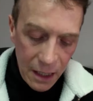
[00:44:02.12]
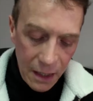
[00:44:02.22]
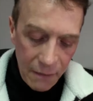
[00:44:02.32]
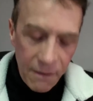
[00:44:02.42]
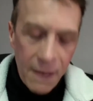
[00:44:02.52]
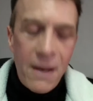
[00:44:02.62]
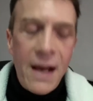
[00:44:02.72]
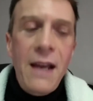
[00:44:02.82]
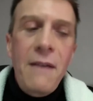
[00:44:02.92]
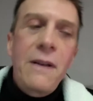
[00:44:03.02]

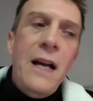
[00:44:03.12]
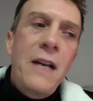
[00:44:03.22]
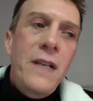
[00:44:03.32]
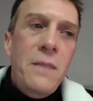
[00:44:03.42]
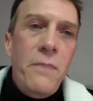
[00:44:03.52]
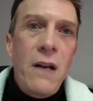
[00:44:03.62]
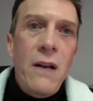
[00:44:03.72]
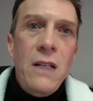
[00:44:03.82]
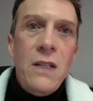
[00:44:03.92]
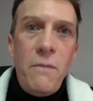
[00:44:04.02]
my kind of
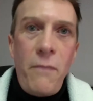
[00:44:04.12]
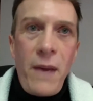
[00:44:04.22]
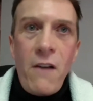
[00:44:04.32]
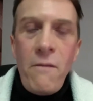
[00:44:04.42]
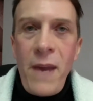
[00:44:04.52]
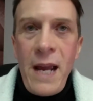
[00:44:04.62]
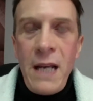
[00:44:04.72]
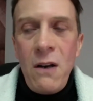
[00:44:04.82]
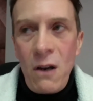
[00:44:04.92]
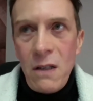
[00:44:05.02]
experience of pain
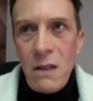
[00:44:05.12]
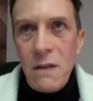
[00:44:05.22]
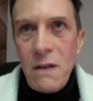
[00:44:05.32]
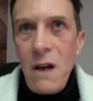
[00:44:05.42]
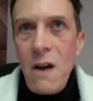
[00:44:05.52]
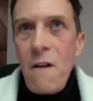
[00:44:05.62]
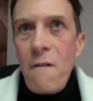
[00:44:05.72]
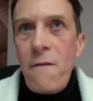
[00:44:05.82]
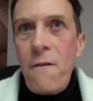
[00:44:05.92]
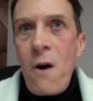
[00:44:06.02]
and loss
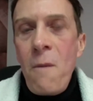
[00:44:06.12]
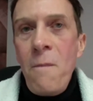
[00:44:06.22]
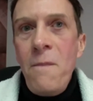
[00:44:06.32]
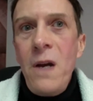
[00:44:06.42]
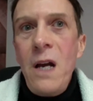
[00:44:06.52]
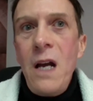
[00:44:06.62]
from